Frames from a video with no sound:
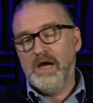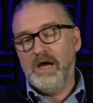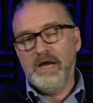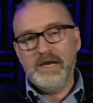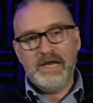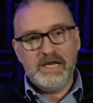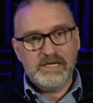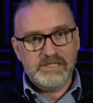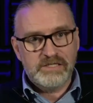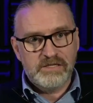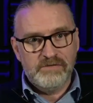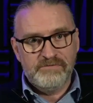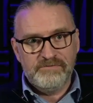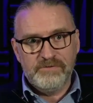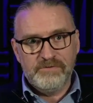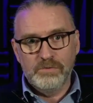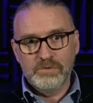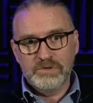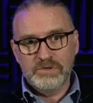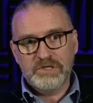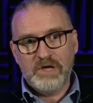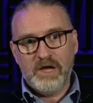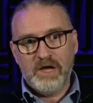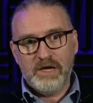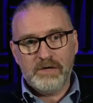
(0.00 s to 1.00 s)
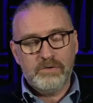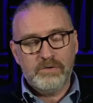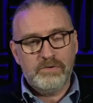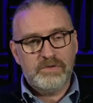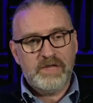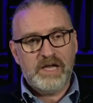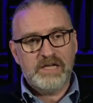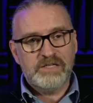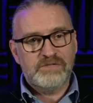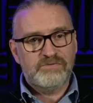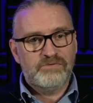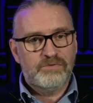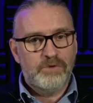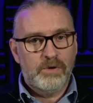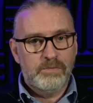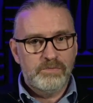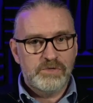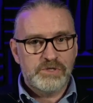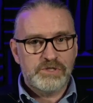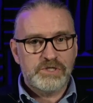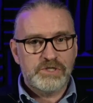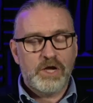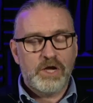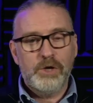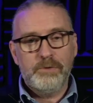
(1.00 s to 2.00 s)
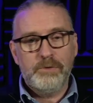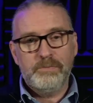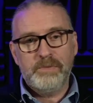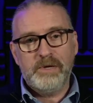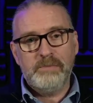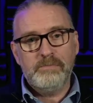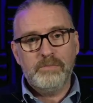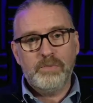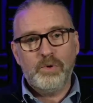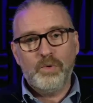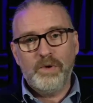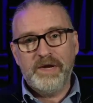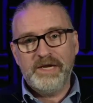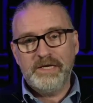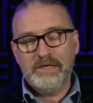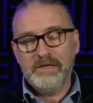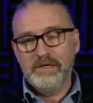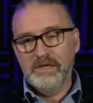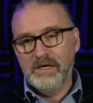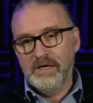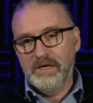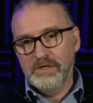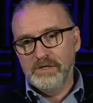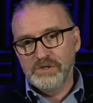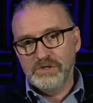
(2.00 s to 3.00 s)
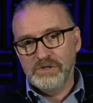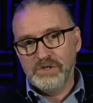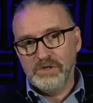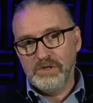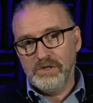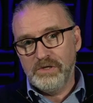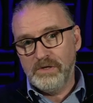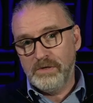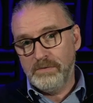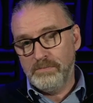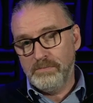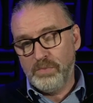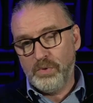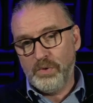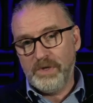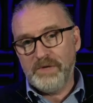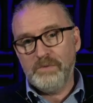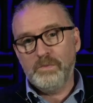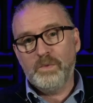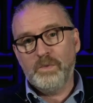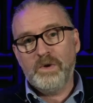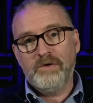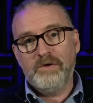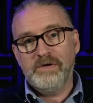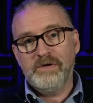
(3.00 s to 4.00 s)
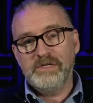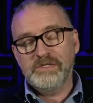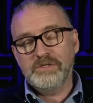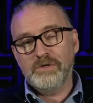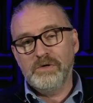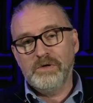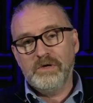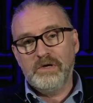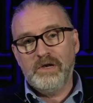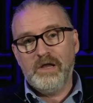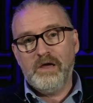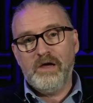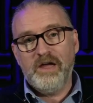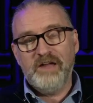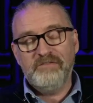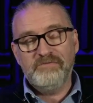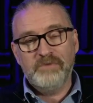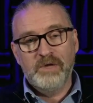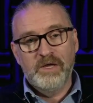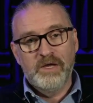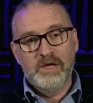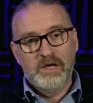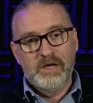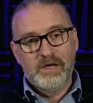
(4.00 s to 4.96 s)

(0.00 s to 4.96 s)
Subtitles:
And that's the full cycle. That's from the scoping point to the point where it's gone live.